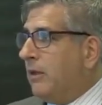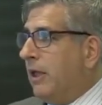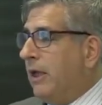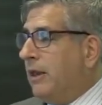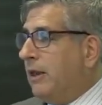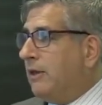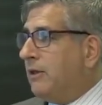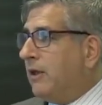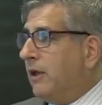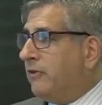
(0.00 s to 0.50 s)

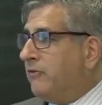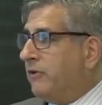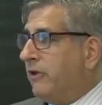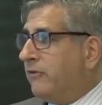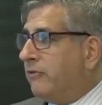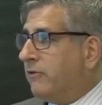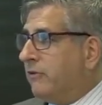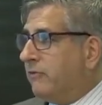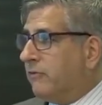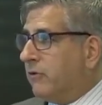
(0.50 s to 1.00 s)
any
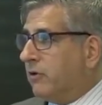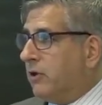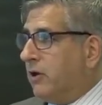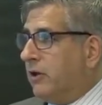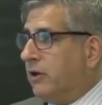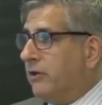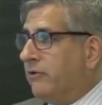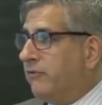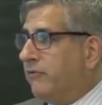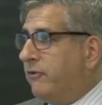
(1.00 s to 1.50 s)
digestive or
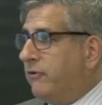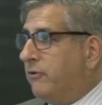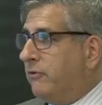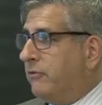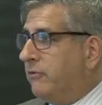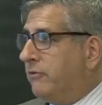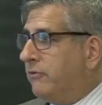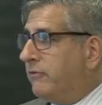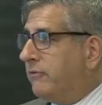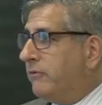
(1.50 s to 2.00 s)
gut
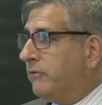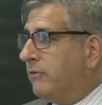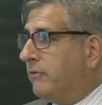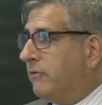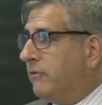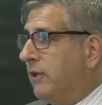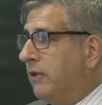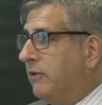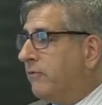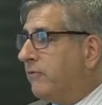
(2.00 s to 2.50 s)
issues,
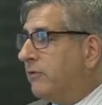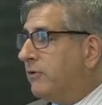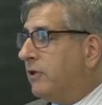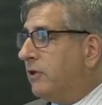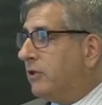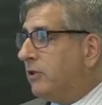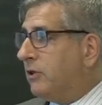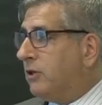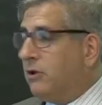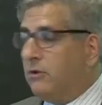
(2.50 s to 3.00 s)

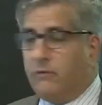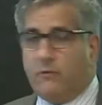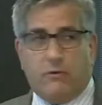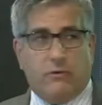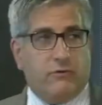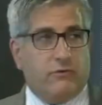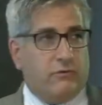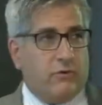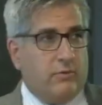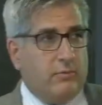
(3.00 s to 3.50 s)
infertility or
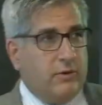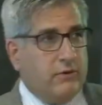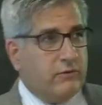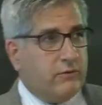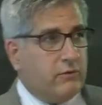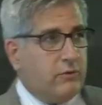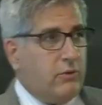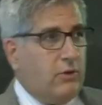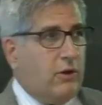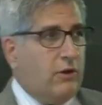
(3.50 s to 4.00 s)
first
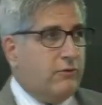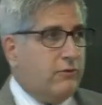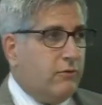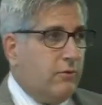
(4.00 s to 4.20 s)
trimester loss.